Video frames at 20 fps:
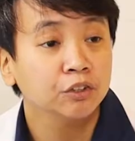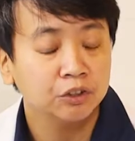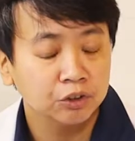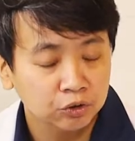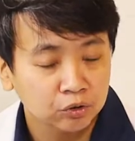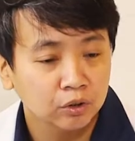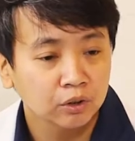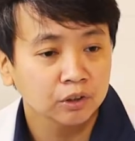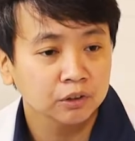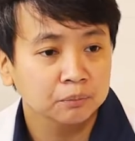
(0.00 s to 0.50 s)
gyud
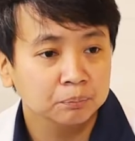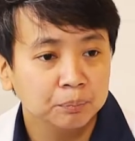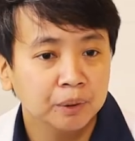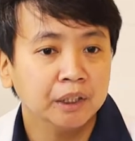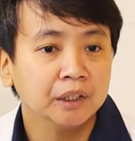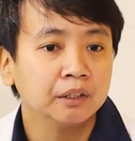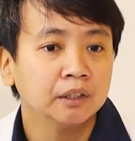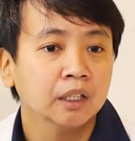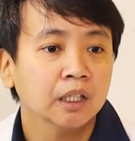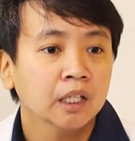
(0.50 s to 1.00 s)
salt,
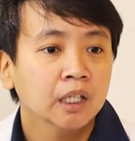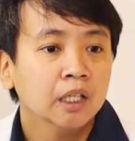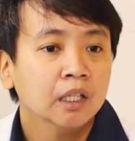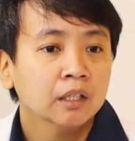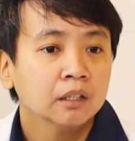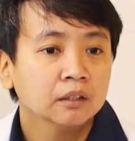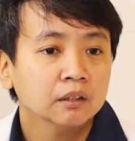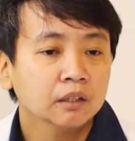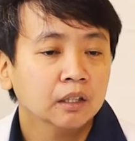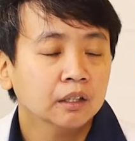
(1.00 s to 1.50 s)
but
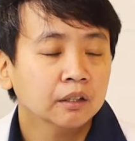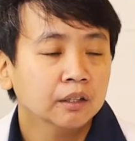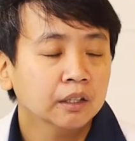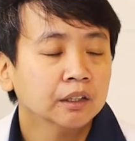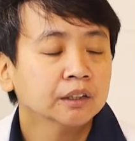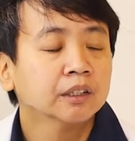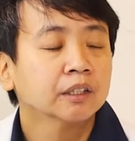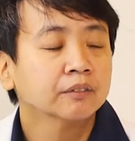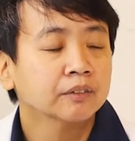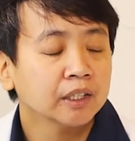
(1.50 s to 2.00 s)

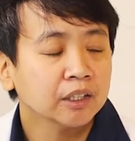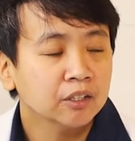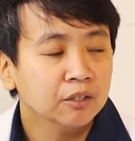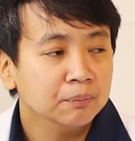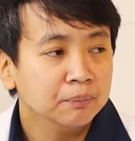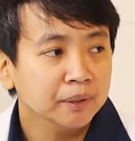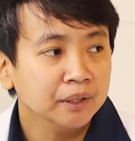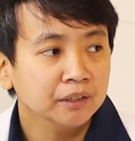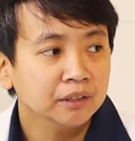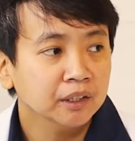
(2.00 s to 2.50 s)
there's a
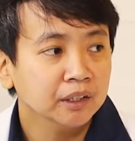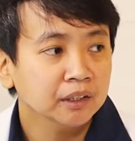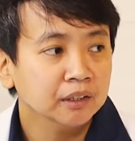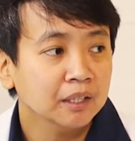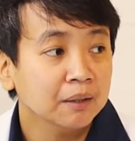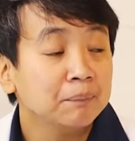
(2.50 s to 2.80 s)
recommended